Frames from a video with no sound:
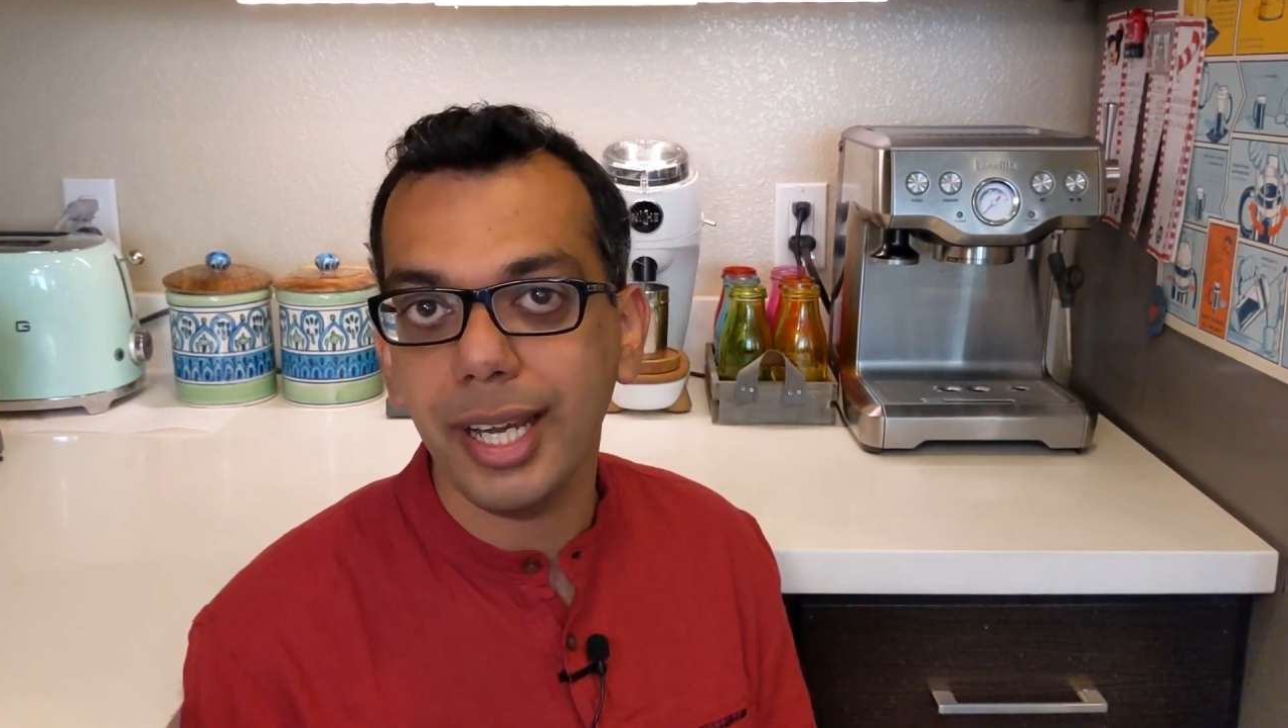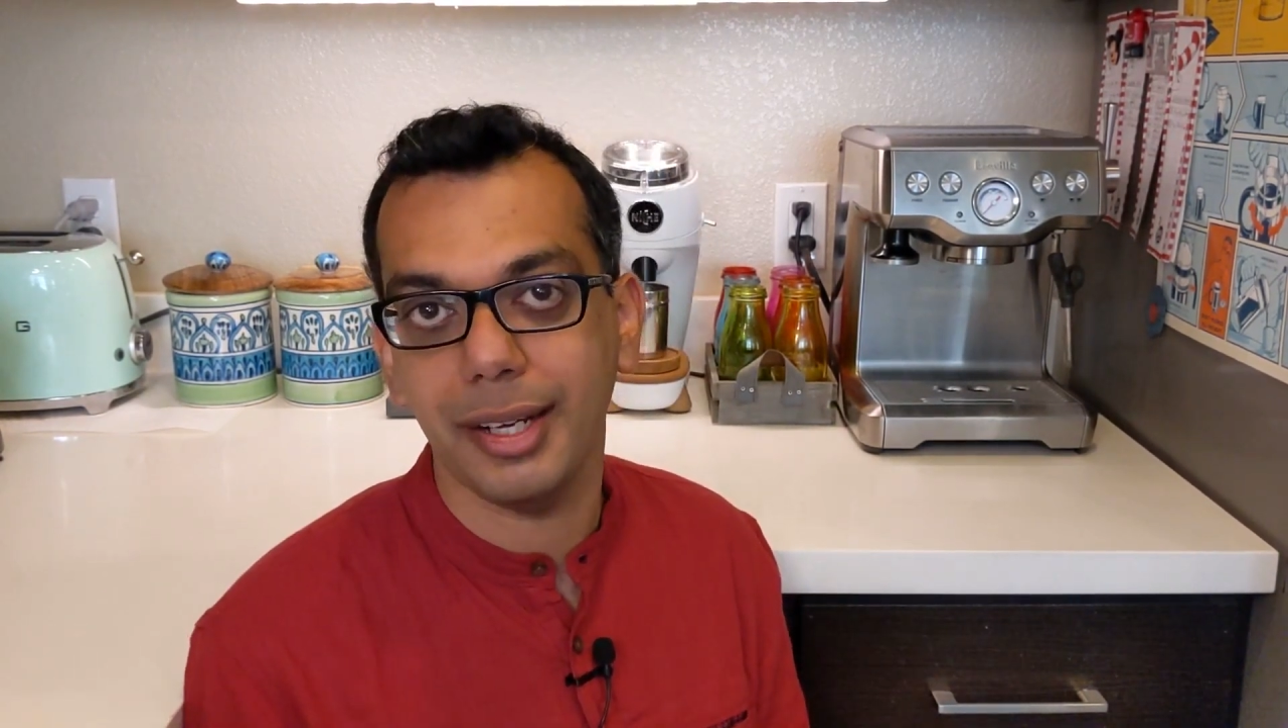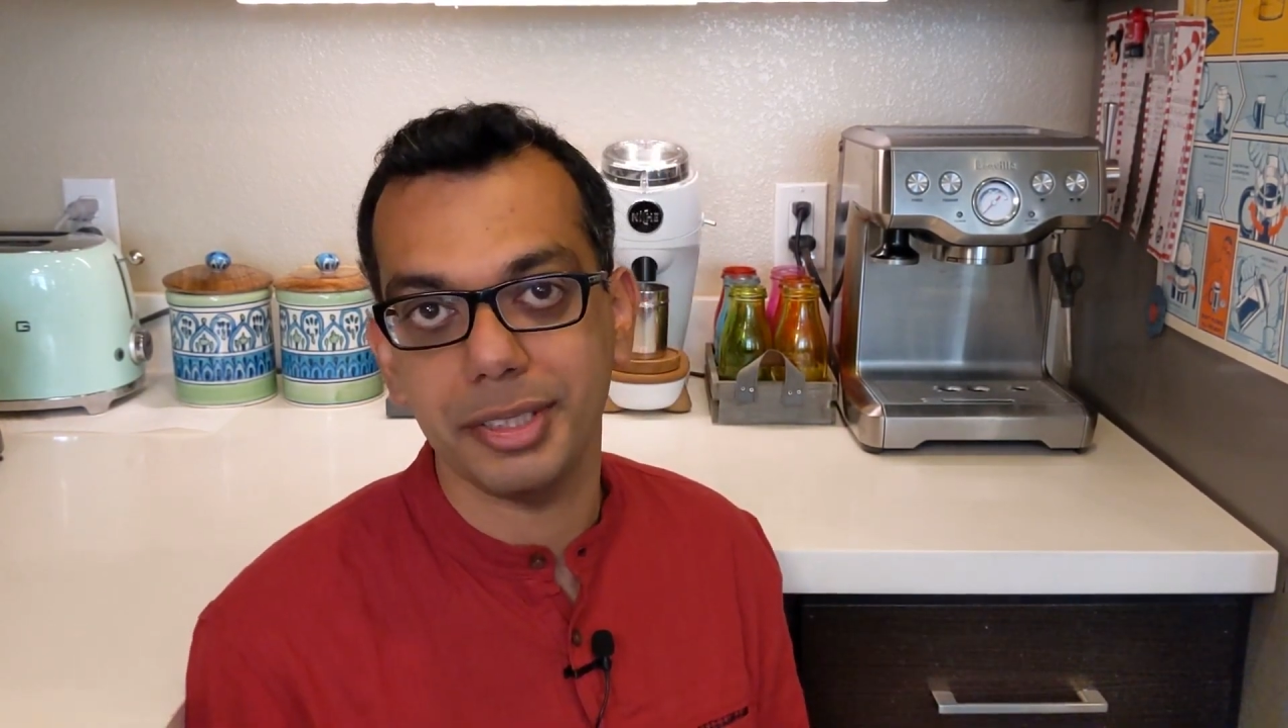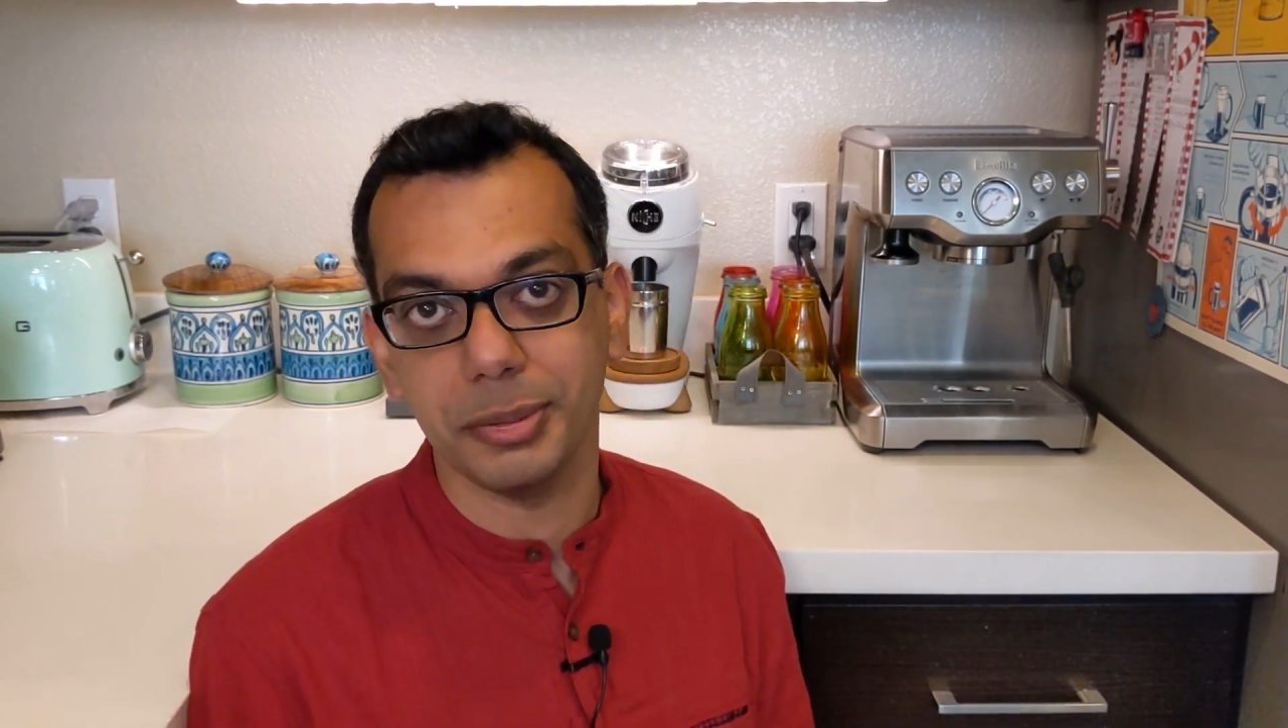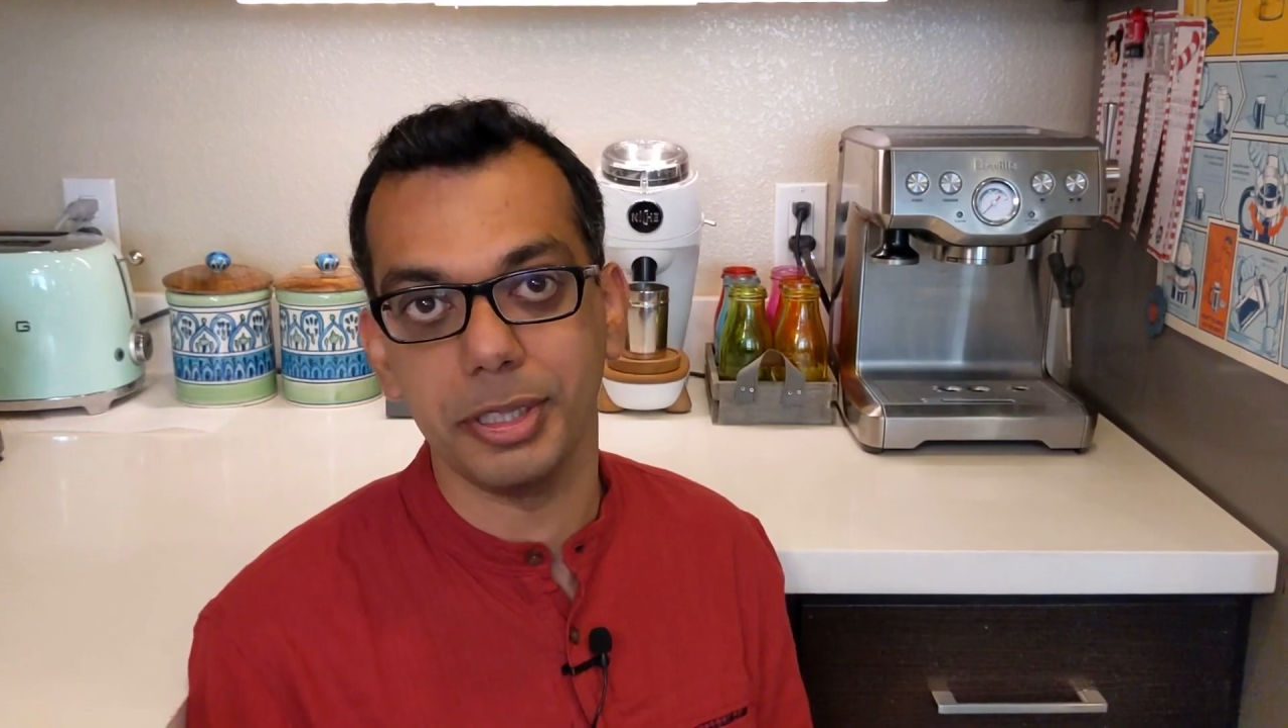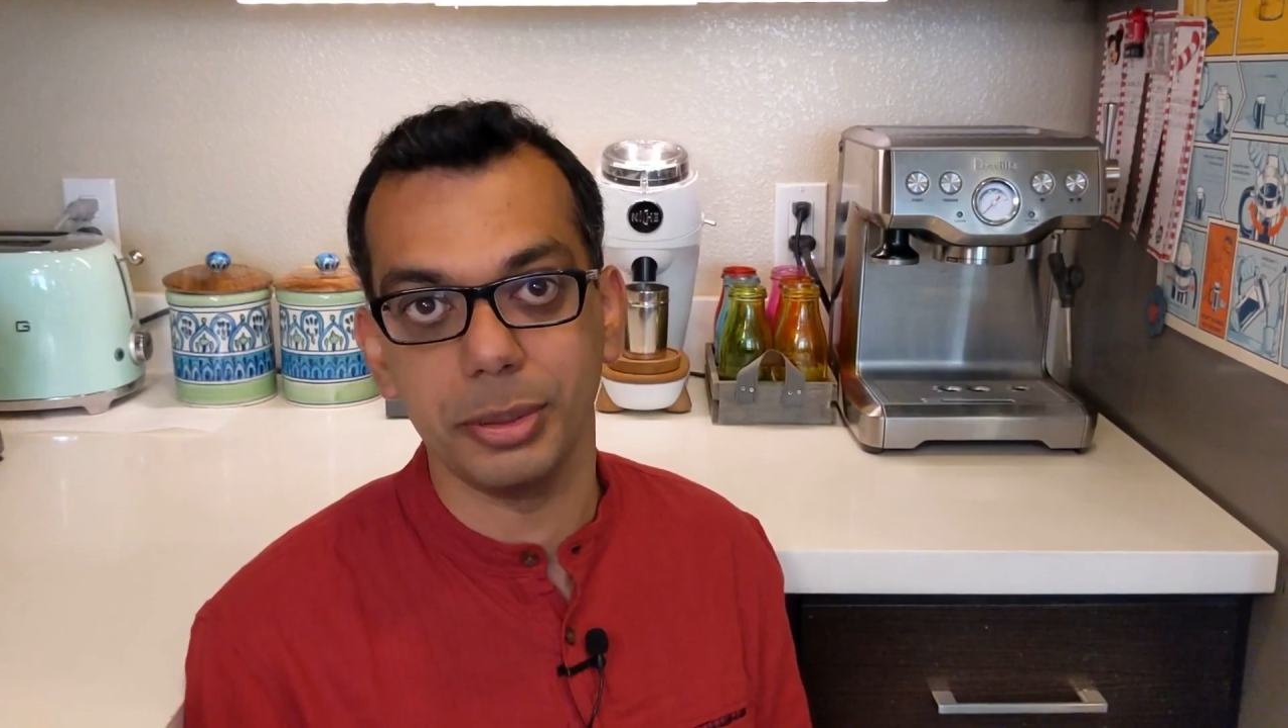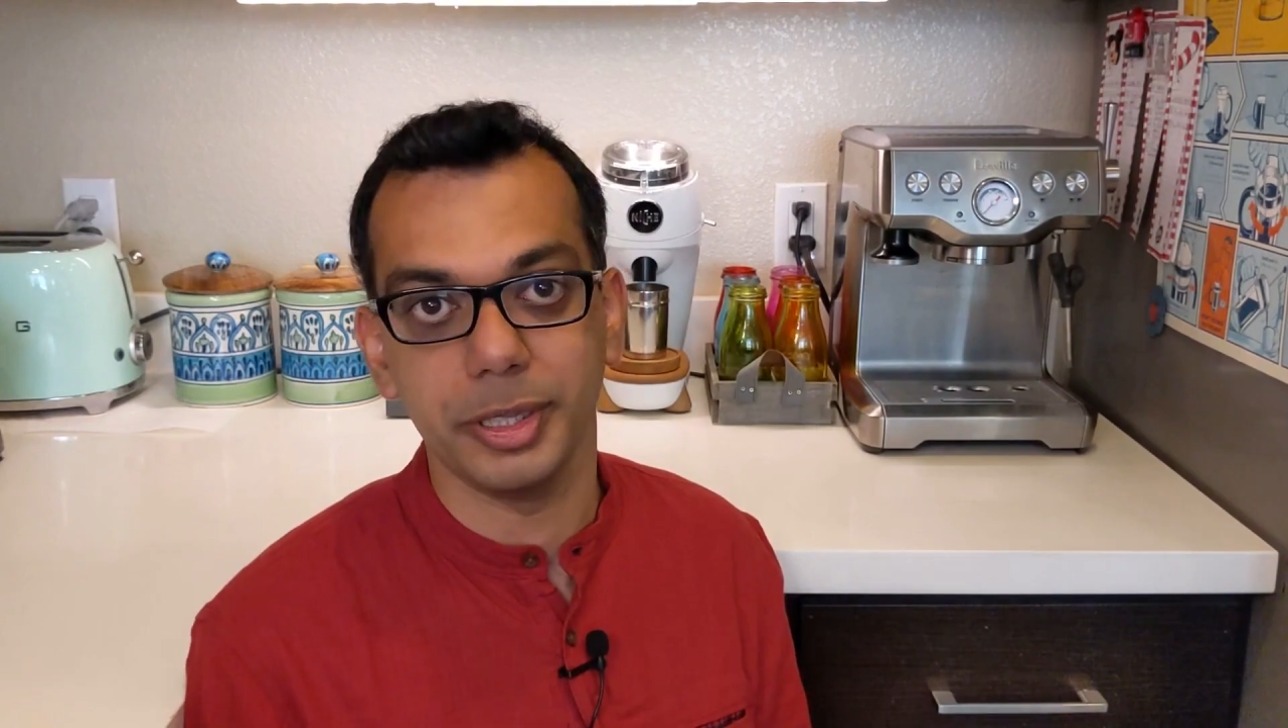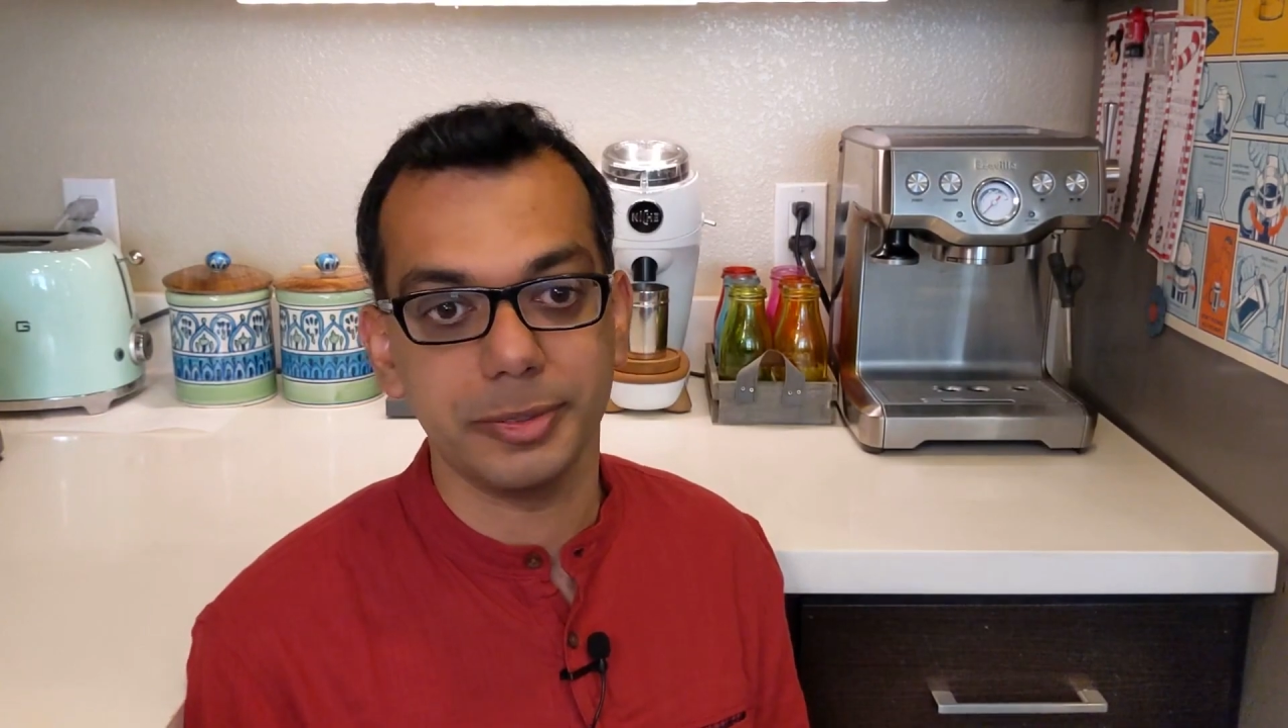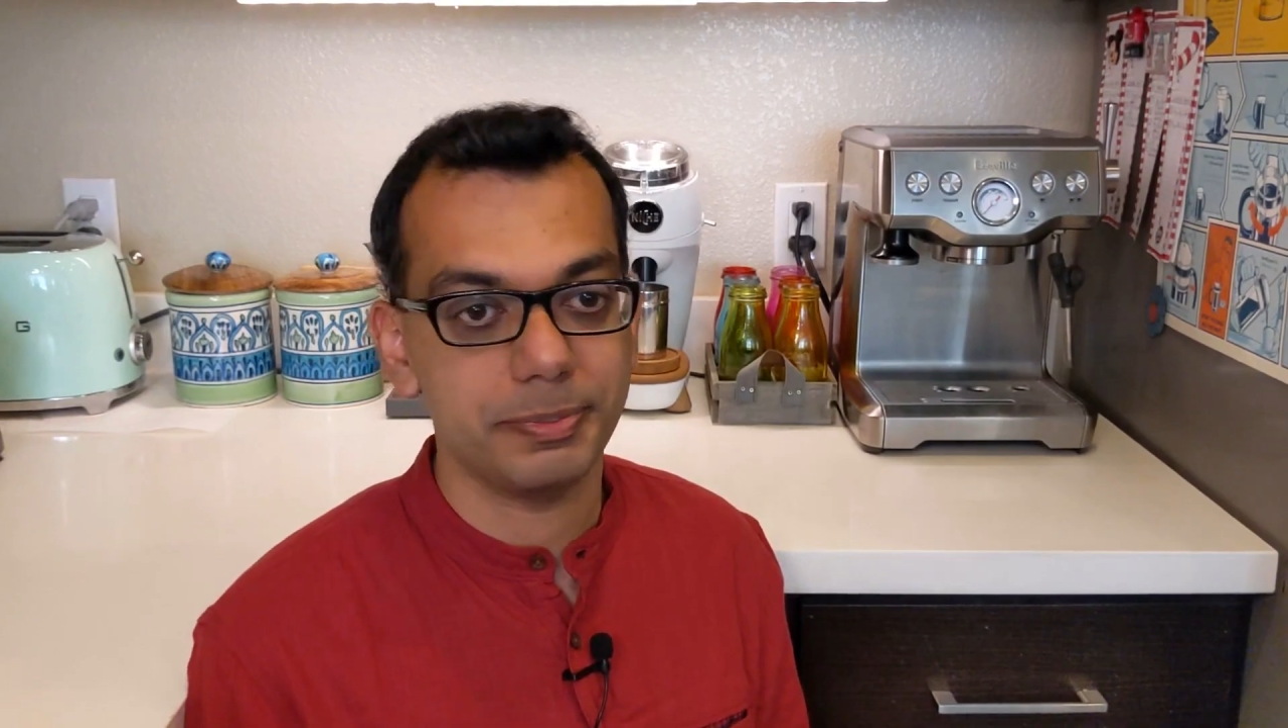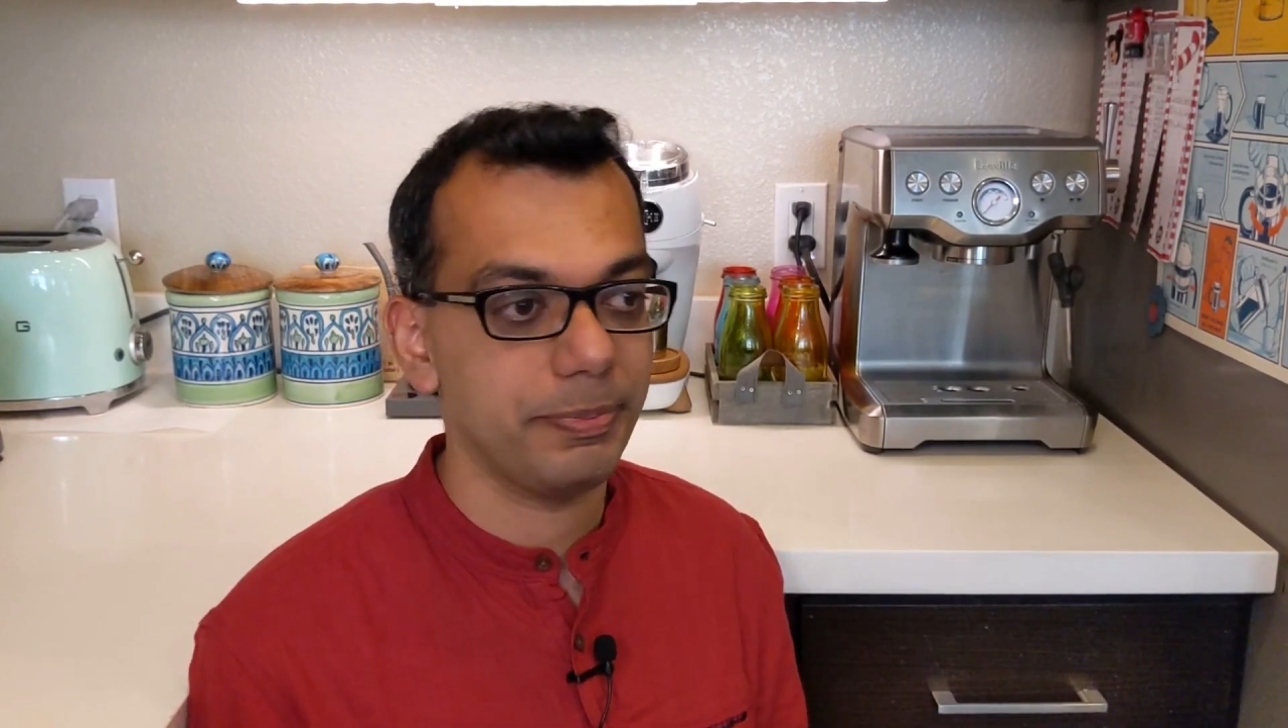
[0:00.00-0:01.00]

how you would do it.